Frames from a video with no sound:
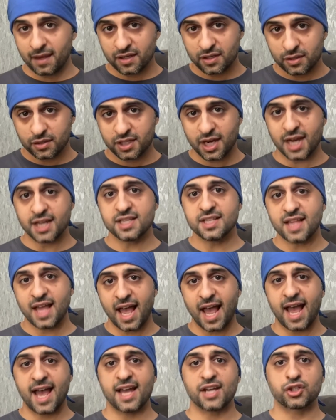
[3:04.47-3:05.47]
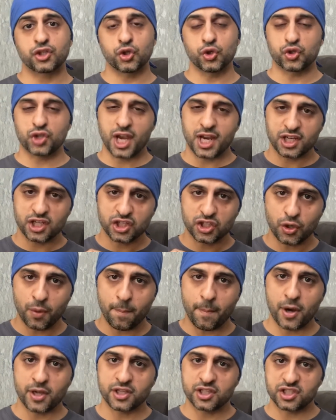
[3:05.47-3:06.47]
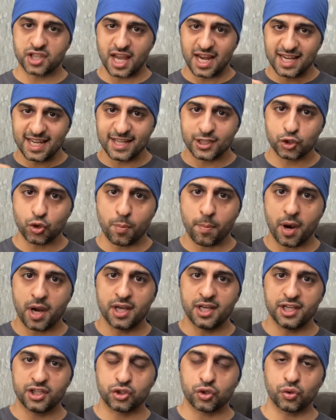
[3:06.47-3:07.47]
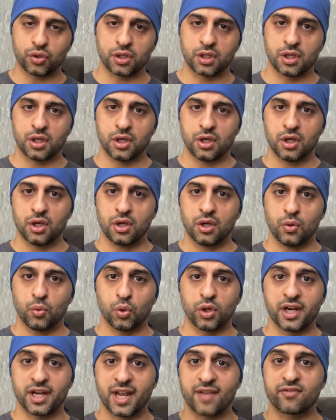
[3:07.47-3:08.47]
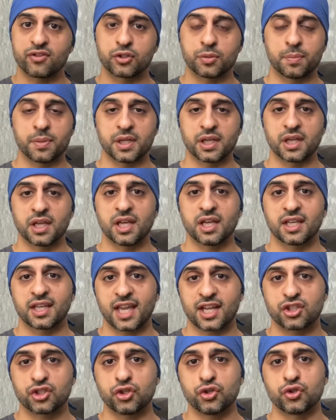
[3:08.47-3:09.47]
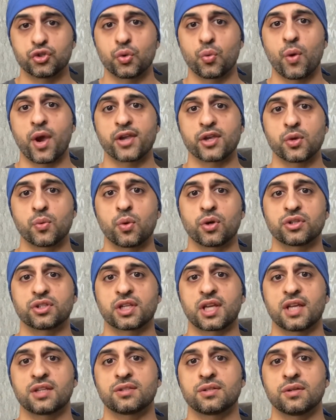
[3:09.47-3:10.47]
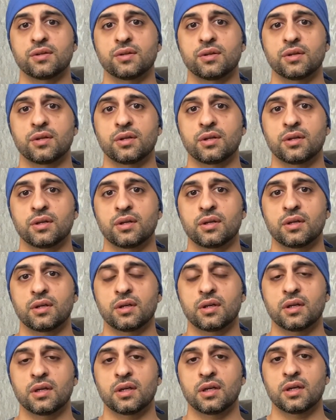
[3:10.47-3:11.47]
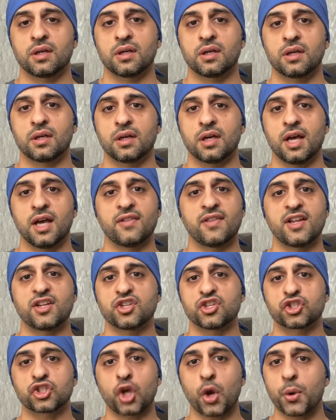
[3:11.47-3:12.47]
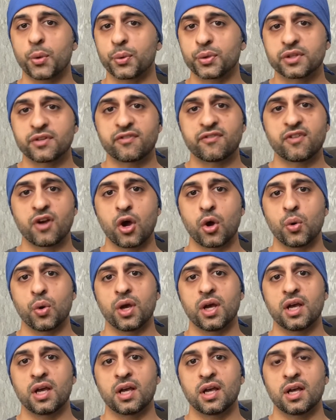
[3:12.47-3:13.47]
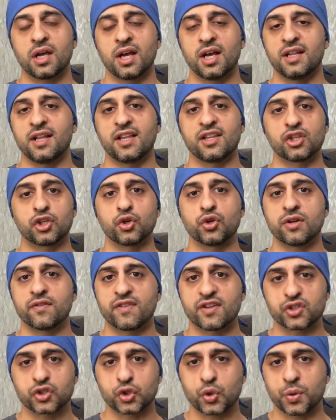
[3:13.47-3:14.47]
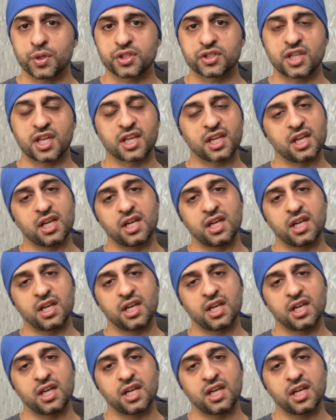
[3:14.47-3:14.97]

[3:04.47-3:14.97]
Changing that attitude, changing your mindset little by little, will inevitably get you to where you want to get to. And then just going with the flow and let the universe do its thing.